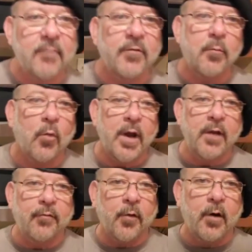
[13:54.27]
them ready
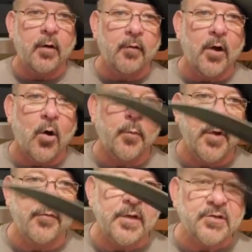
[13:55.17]
for a home
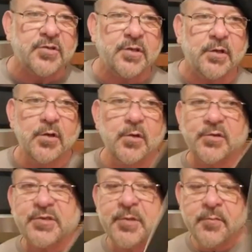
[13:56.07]
defense
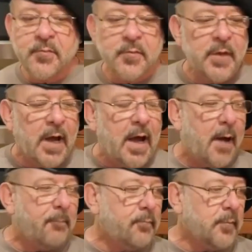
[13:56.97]
use.
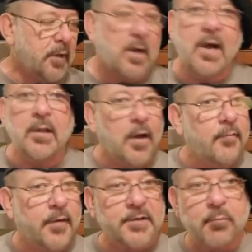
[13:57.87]
You know, I love
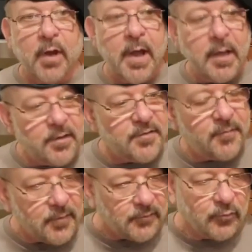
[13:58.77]
this blade. This
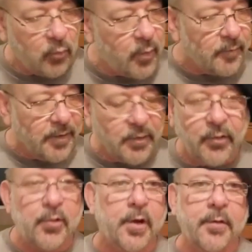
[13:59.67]
feels really
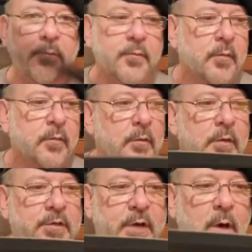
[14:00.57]
good.
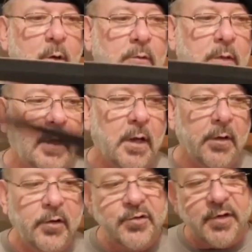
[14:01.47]
So
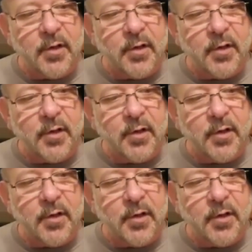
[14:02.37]
use a little